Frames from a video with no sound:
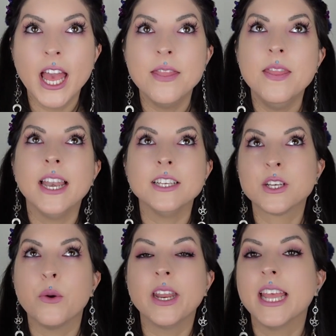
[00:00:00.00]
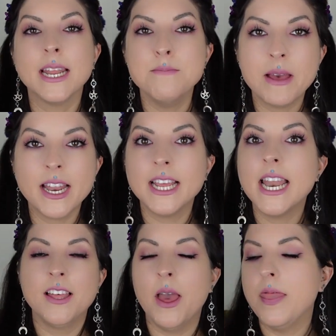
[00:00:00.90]
And then it's going to get
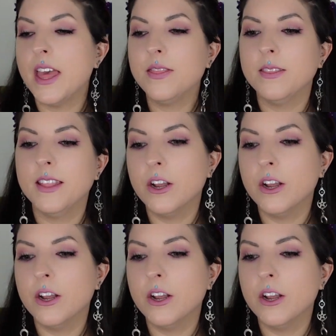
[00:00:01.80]
embedded, and then